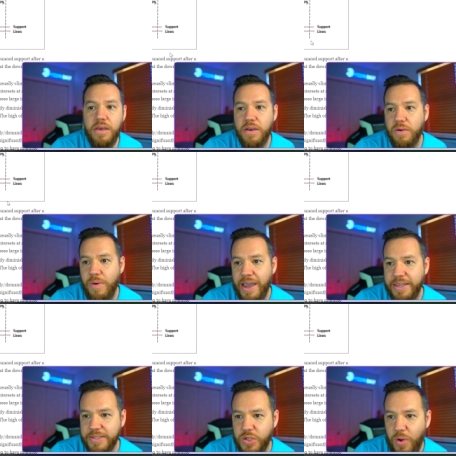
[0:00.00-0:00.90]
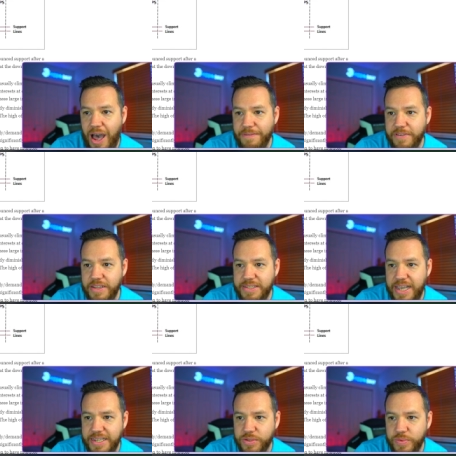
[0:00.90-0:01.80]
right? So after the
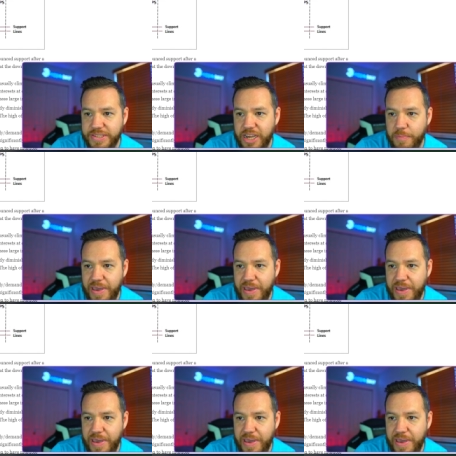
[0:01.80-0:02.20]
test, we set up